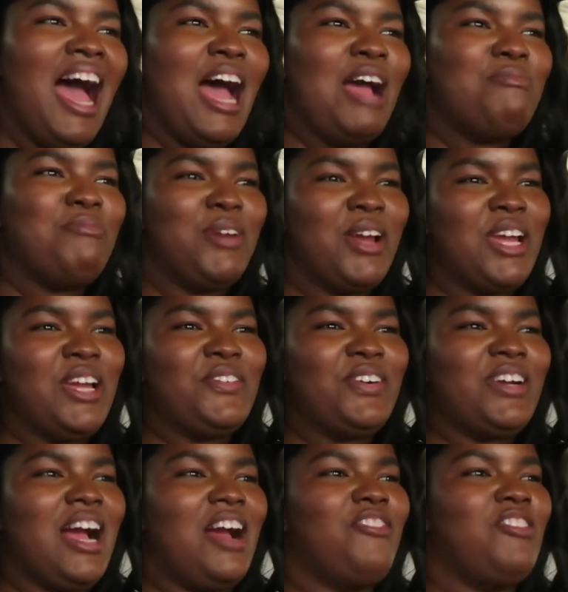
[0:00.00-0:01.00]
I prayed
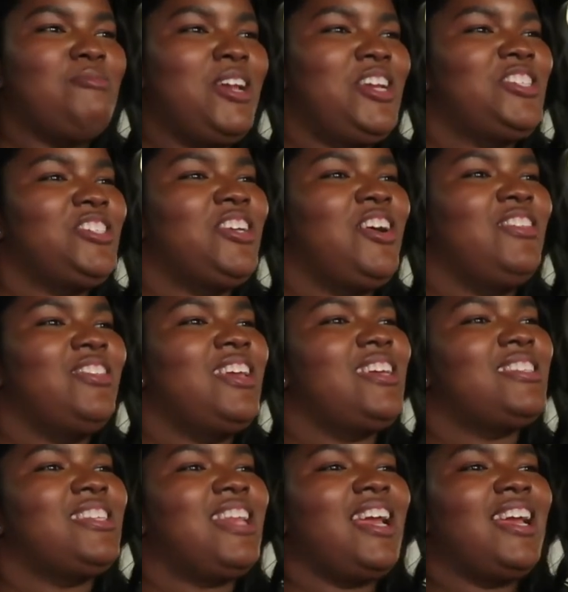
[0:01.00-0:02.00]
for confirmation on
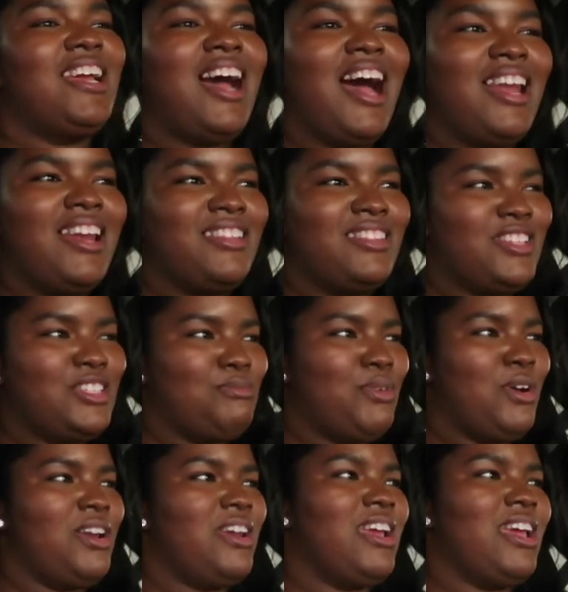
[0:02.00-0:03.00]
things and I got it this
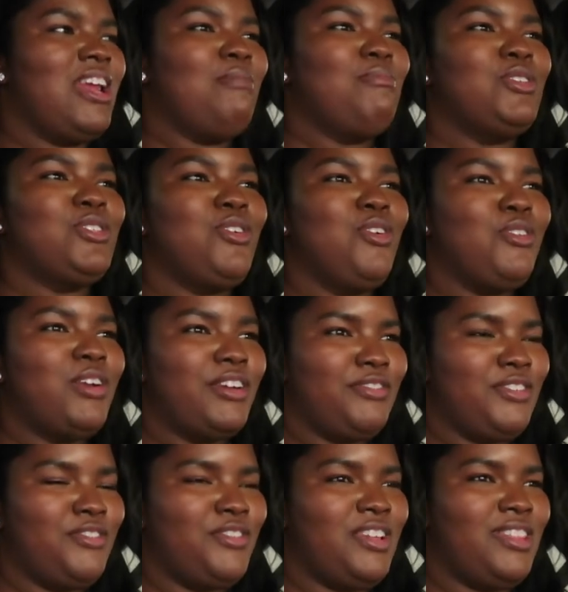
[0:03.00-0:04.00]
morning and I'm so
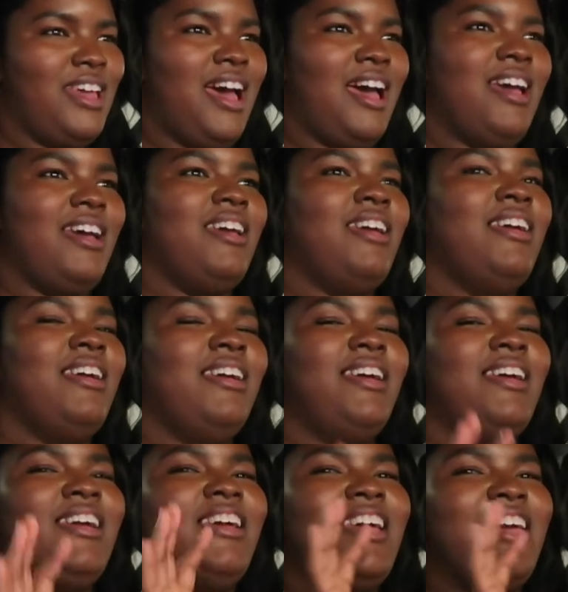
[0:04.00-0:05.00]
grateful for that.
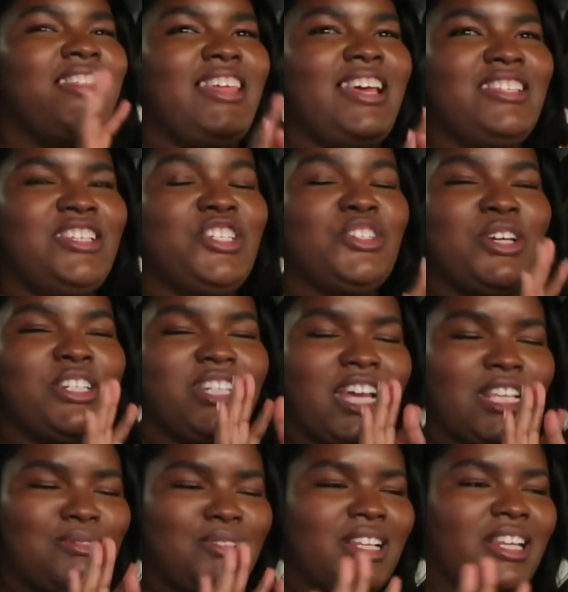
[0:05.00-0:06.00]
And that situation
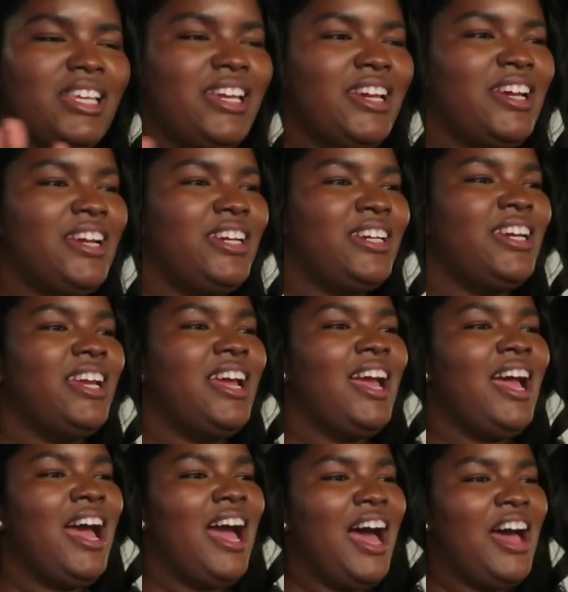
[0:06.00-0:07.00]
has been cleared.
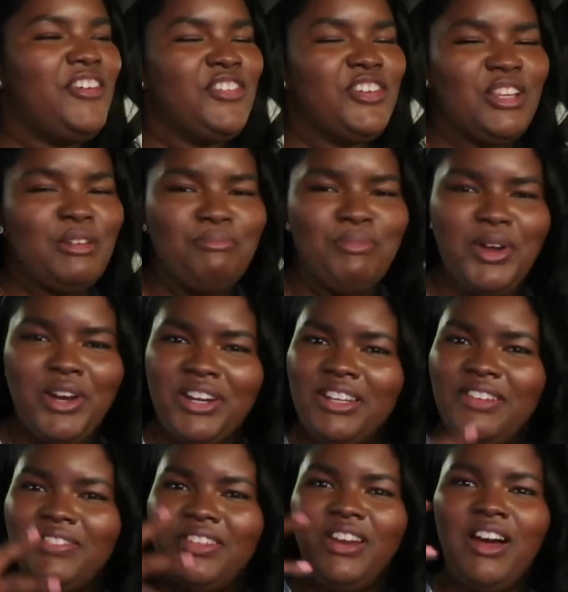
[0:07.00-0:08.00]
I feel a burden
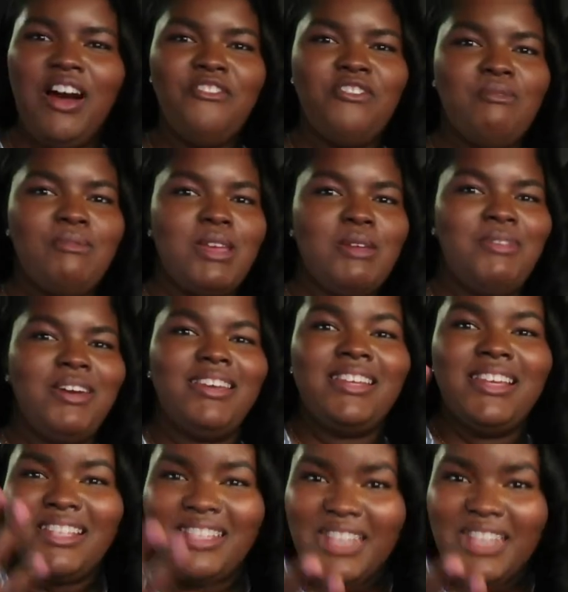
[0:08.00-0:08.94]
lifted off of me. But in the